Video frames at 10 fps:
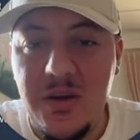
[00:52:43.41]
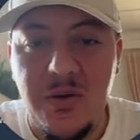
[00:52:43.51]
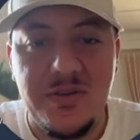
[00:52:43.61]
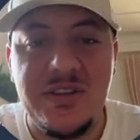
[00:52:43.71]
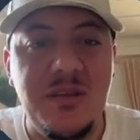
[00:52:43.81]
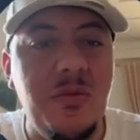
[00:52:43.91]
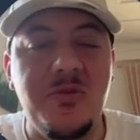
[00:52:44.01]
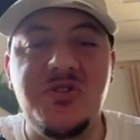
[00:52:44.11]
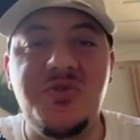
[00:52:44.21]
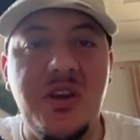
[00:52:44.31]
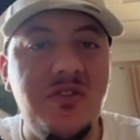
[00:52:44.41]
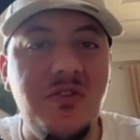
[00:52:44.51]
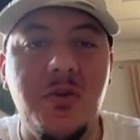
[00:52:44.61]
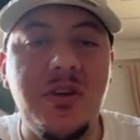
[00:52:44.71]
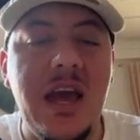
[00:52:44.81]
or sending people straight to
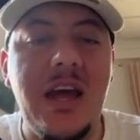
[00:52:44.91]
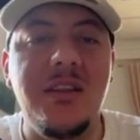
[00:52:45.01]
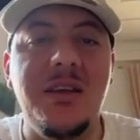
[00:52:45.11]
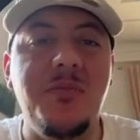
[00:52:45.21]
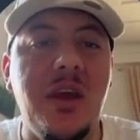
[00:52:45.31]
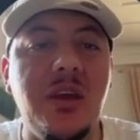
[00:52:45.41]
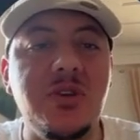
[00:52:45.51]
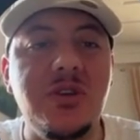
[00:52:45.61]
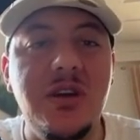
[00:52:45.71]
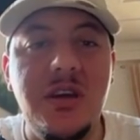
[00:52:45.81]
your Calendly page